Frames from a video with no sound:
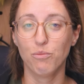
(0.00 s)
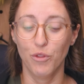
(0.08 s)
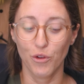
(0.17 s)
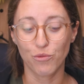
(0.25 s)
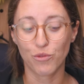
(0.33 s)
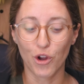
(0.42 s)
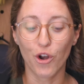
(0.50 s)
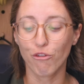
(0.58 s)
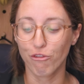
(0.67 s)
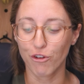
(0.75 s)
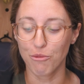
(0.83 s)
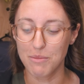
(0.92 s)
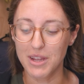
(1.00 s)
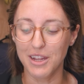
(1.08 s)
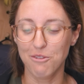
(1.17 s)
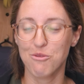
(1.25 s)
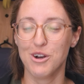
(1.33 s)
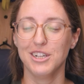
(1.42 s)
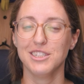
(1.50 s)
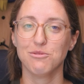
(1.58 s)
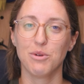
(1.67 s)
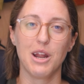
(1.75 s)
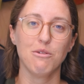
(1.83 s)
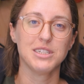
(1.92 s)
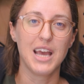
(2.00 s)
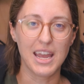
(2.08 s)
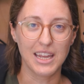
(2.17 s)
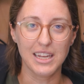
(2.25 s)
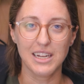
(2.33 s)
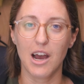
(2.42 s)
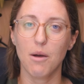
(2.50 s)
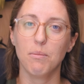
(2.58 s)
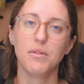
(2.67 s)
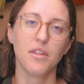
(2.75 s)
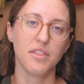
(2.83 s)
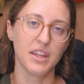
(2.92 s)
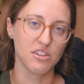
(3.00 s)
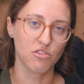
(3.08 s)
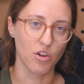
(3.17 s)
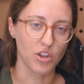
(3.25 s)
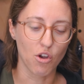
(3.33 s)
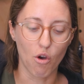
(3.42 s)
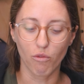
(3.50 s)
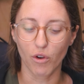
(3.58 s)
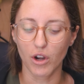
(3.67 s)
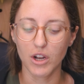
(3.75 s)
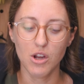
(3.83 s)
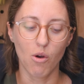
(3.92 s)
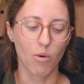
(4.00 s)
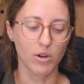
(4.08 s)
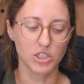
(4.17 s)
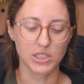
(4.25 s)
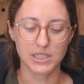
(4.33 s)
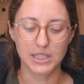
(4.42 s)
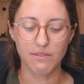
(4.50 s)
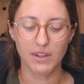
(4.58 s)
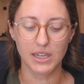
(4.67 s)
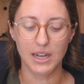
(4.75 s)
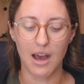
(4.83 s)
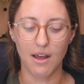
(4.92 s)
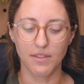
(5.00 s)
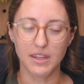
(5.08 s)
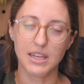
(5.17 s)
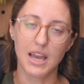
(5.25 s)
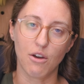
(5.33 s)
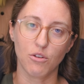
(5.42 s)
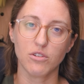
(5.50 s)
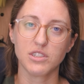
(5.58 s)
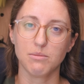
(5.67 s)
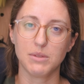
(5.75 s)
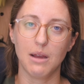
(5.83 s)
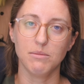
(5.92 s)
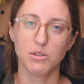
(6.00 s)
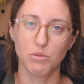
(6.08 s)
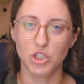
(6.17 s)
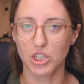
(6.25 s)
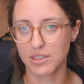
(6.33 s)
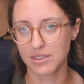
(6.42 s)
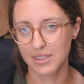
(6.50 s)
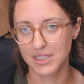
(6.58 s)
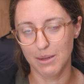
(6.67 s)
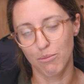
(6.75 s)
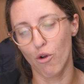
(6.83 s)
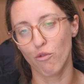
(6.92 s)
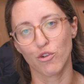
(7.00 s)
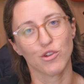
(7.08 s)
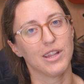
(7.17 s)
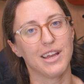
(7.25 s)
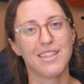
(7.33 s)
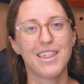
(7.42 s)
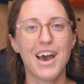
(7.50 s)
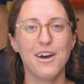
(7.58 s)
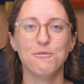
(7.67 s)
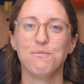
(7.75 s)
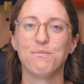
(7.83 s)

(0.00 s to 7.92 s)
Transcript: the curve for me, was when I was hanging it up, the things falling over, or just leaving it on the counter. Sometimes it would just tip over like that.